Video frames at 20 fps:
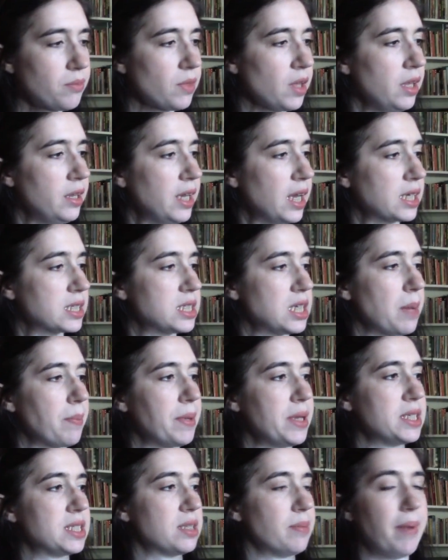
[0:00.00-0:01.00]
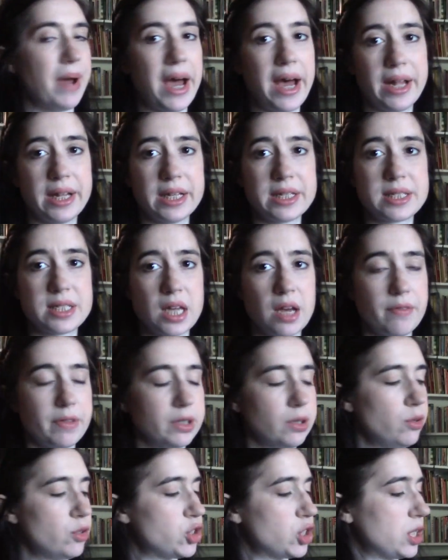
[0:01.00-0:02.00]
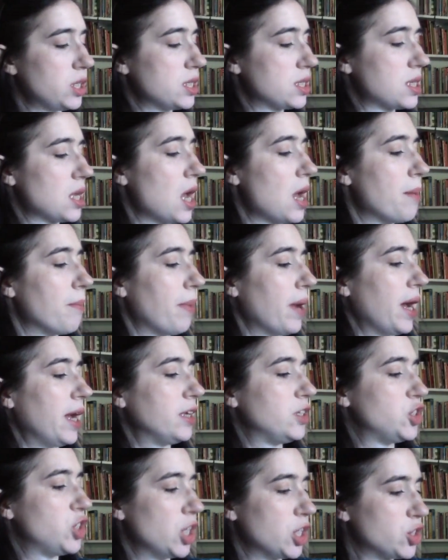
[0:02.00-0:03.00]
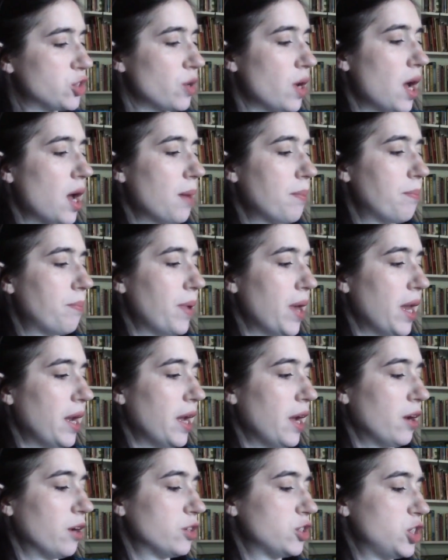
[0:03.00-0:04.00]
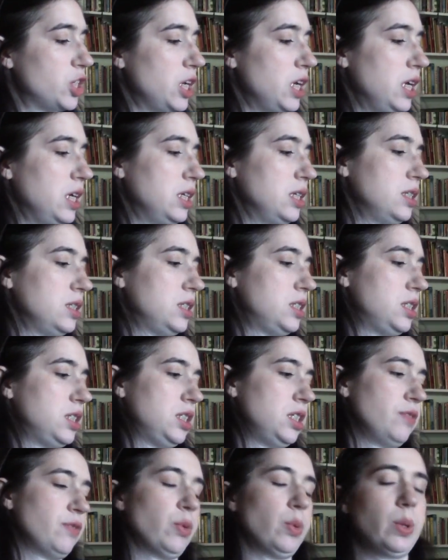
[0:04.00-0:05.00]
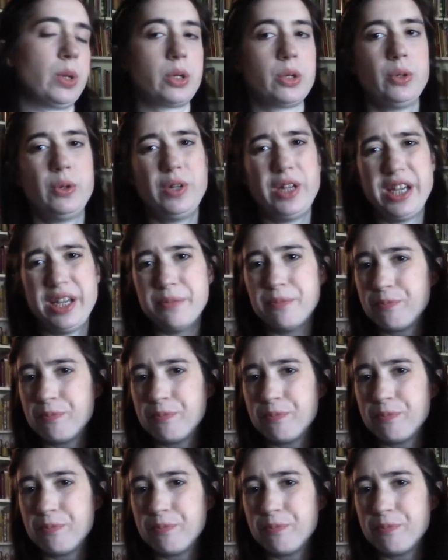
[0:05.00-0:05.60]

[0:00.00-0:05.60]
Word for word: Next up is The Palace of Illusions by Chitra Banerjee Divarakuni.